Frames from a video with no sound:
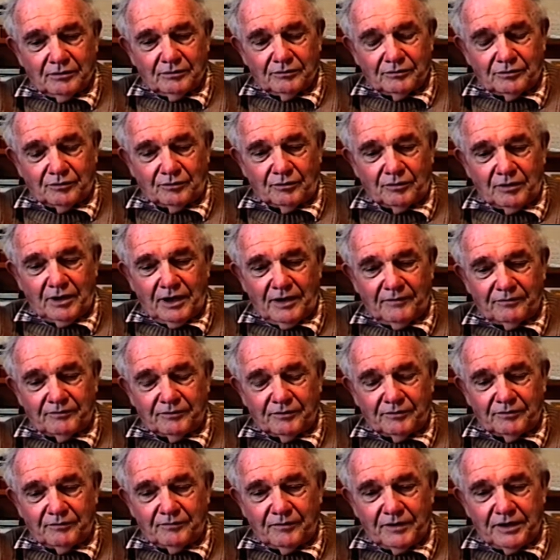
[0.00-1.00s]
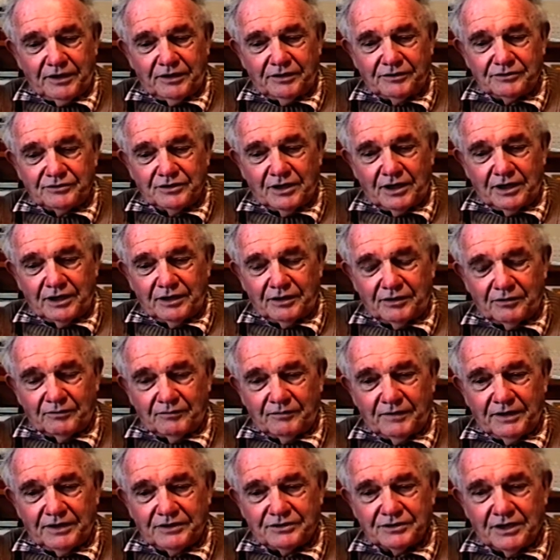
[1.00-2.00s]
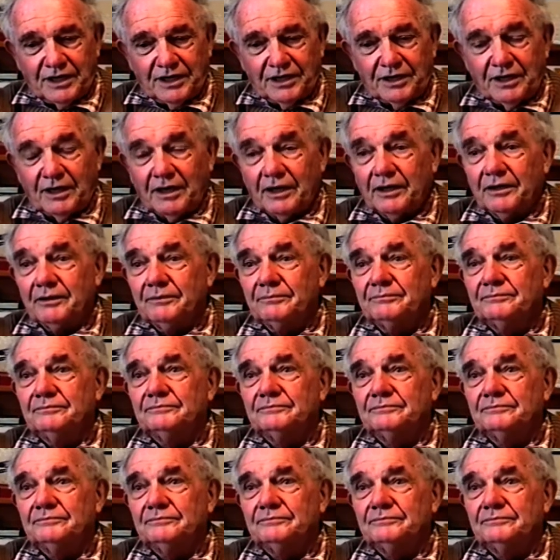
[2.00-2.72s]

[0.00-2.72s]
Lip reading: till after VJ Day.